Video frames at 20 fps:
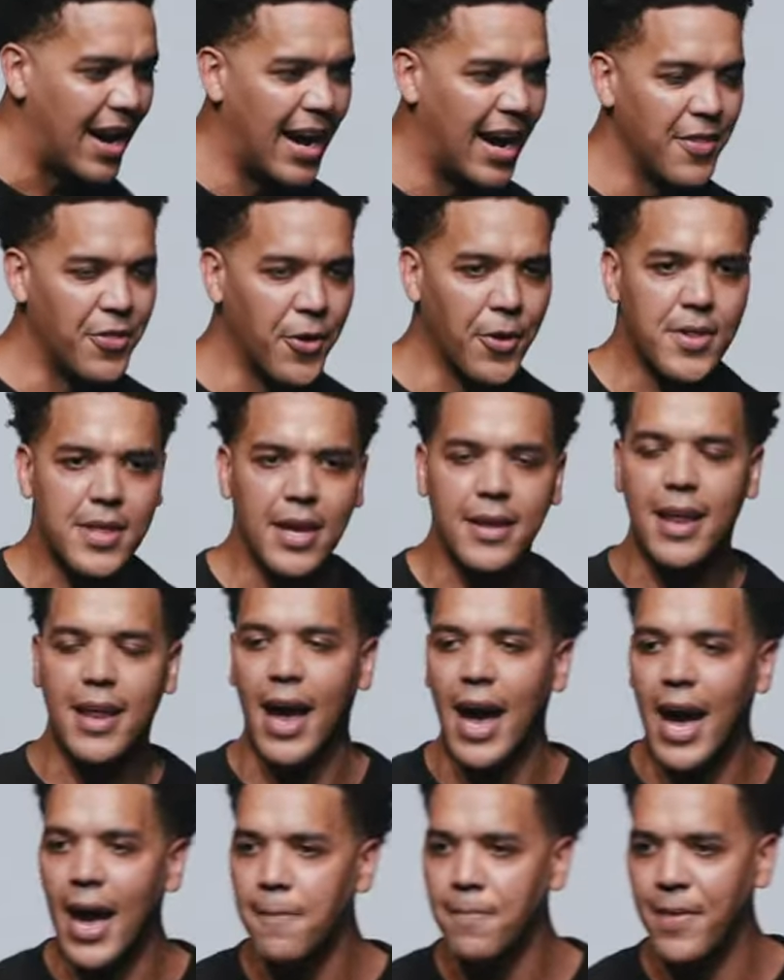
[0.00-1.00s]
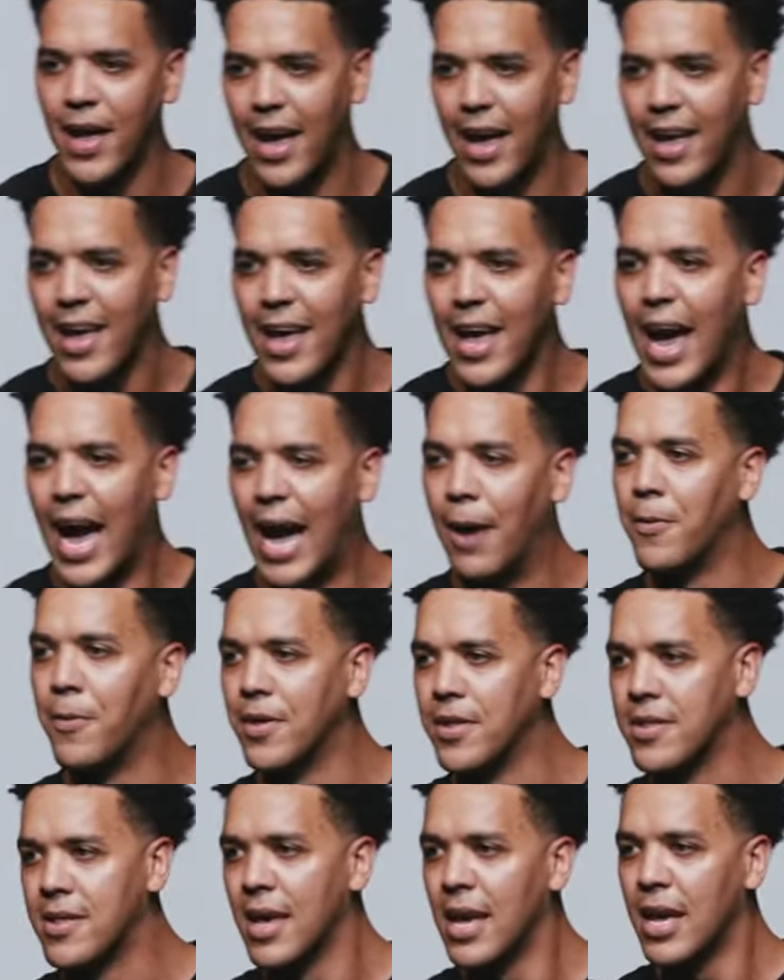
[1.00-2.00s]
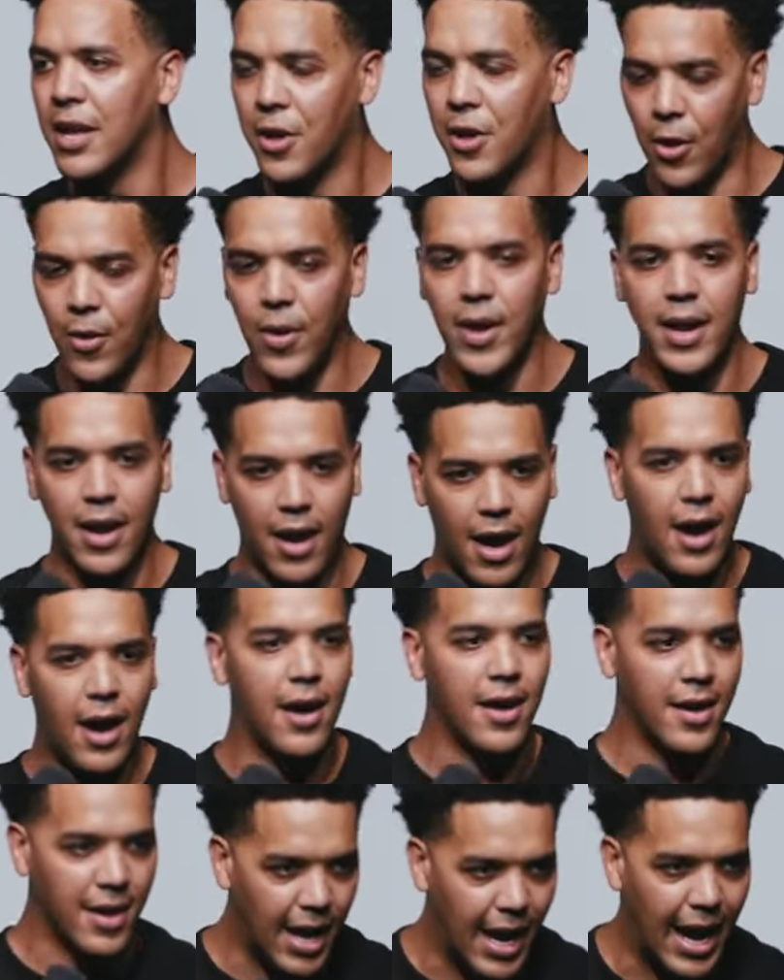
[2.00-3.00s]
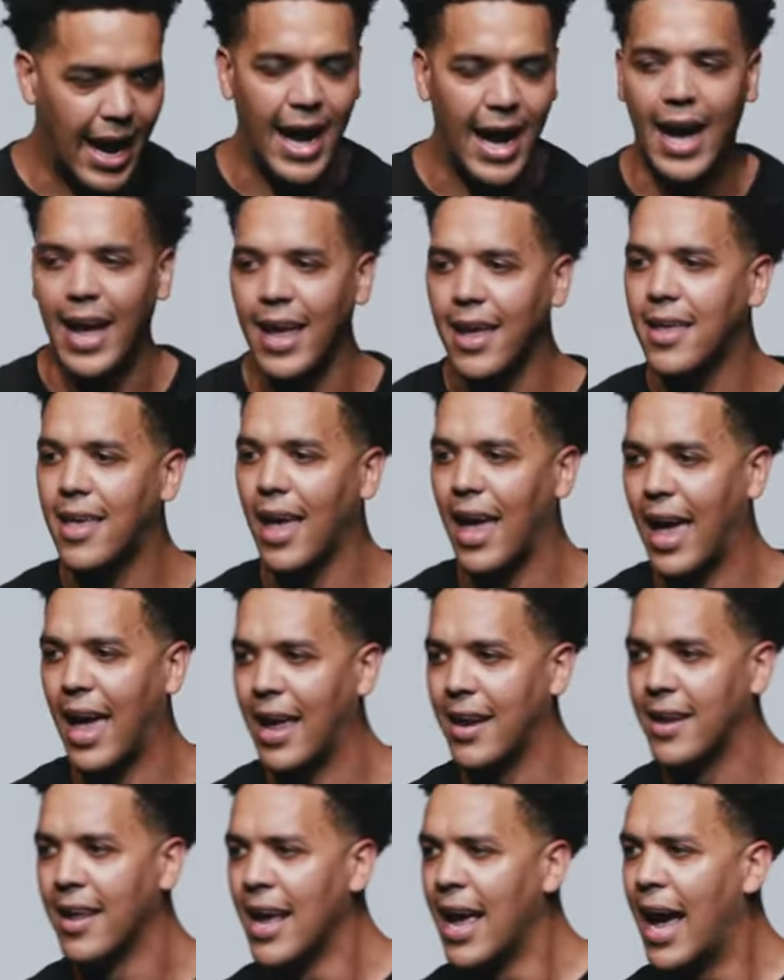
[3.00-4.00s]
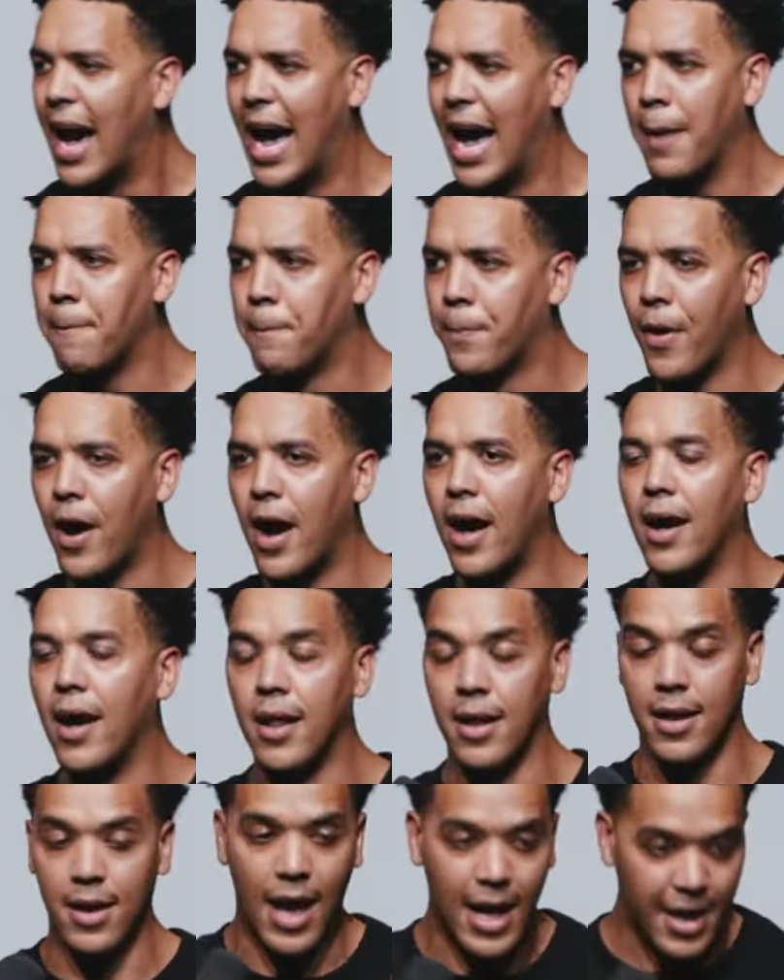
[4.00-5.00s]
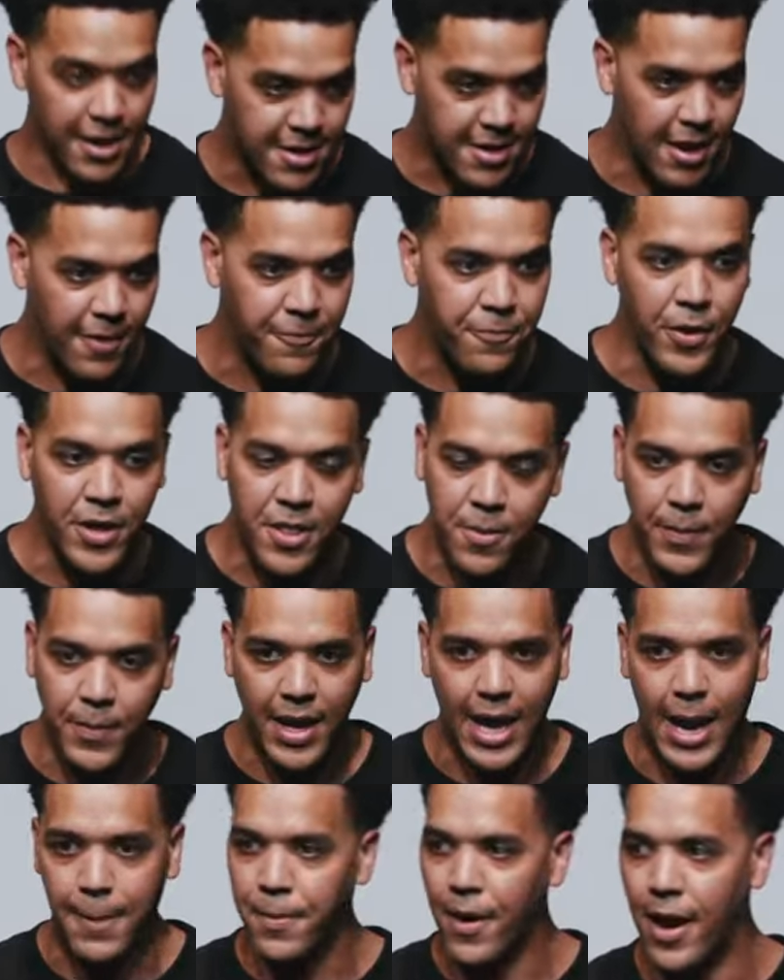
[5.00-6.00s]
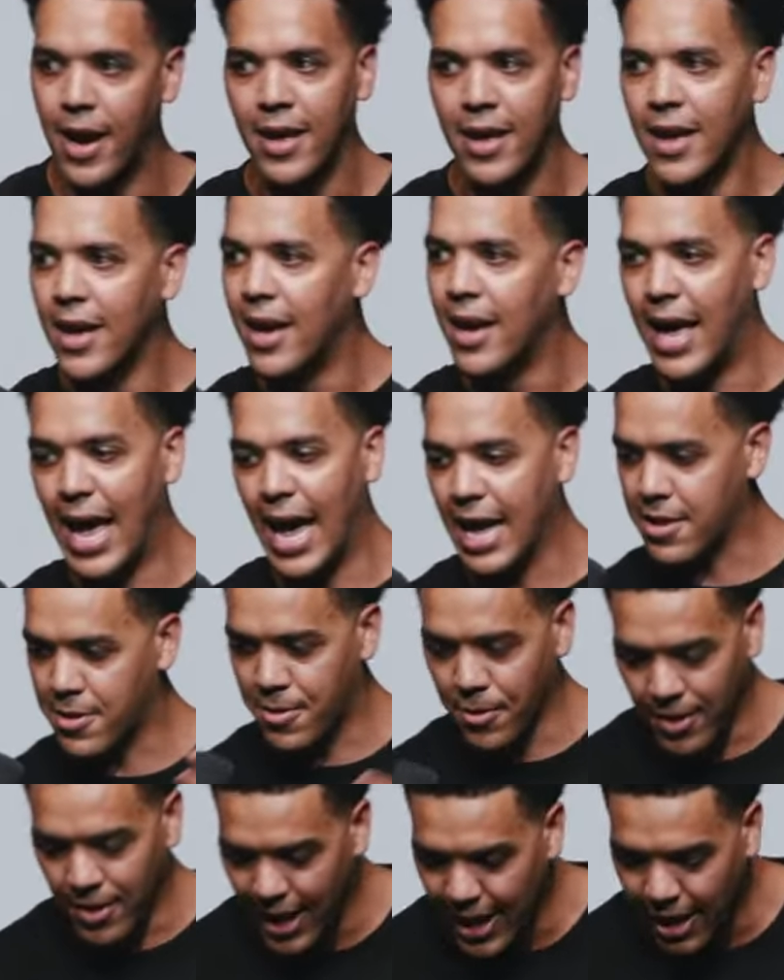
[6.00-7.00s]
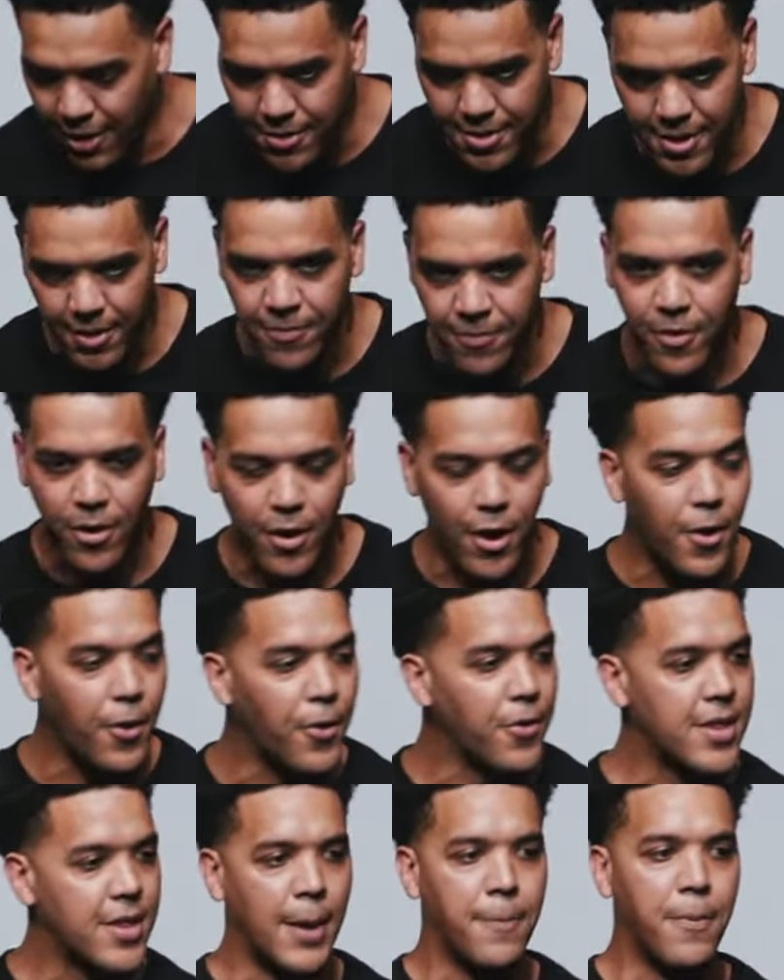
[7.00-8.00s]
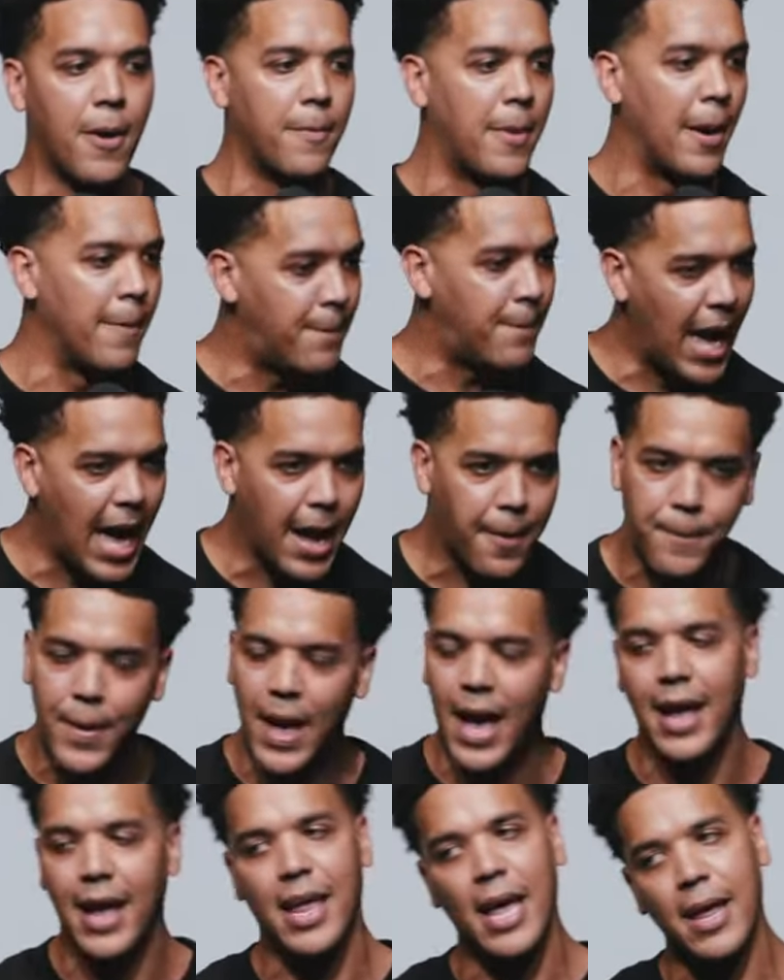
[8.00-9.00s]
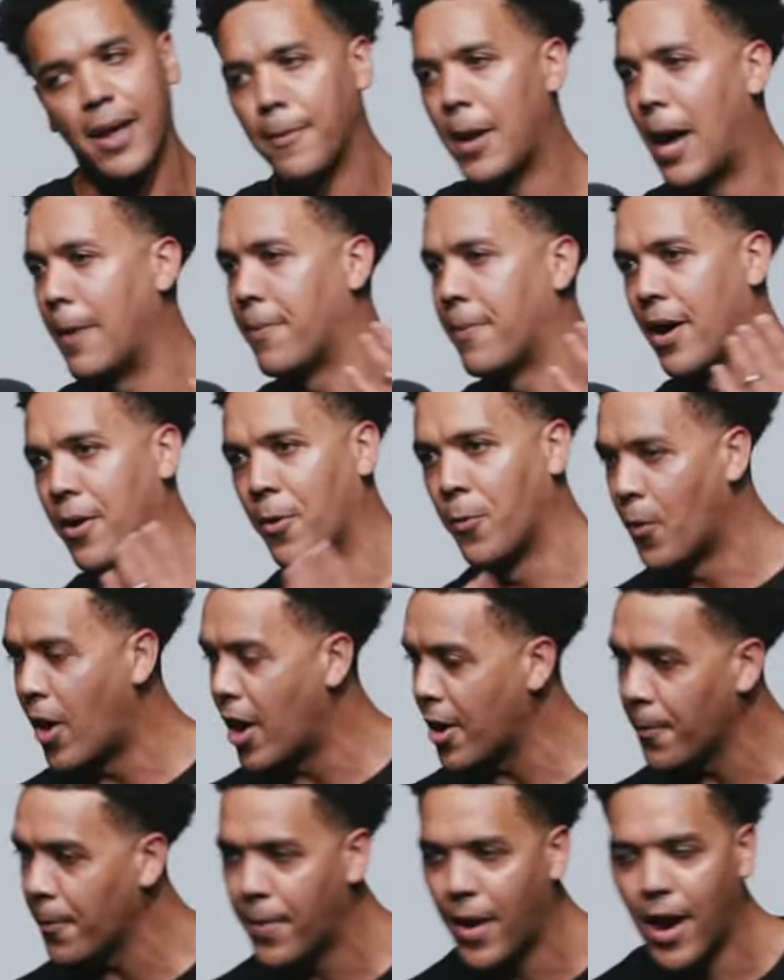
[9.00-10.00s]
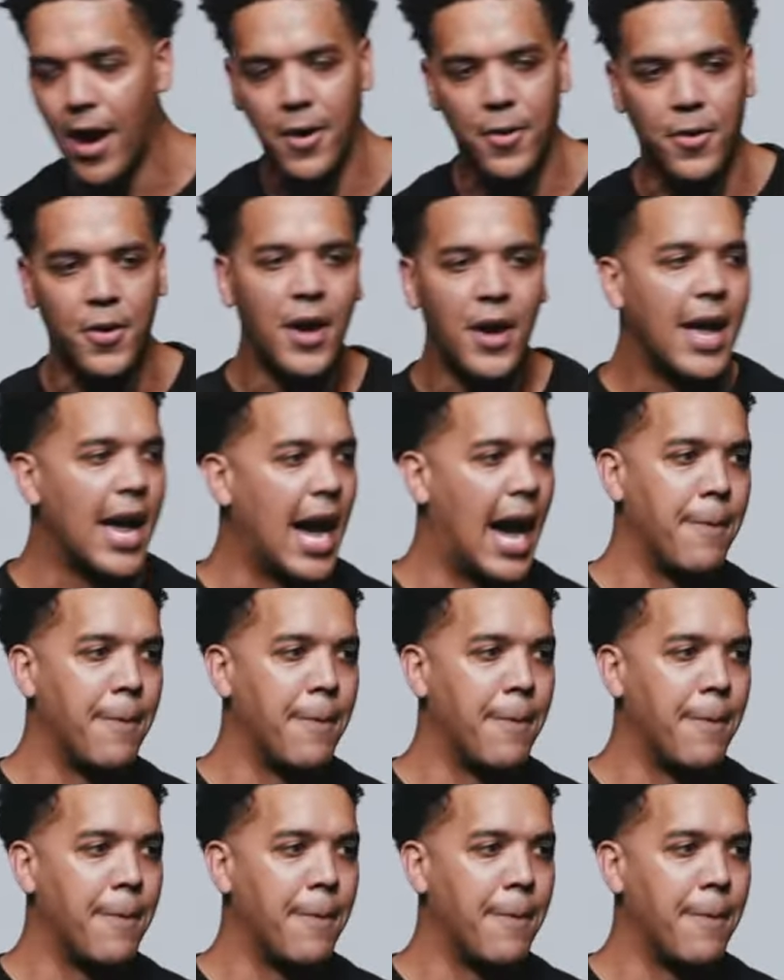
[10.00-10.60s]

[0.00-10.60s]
Uh, there was a time that I was going on a hike and I brought a lot of stuff with me. I brought extra layers of clothes. I brought my backpack. I, I brought a water bottle.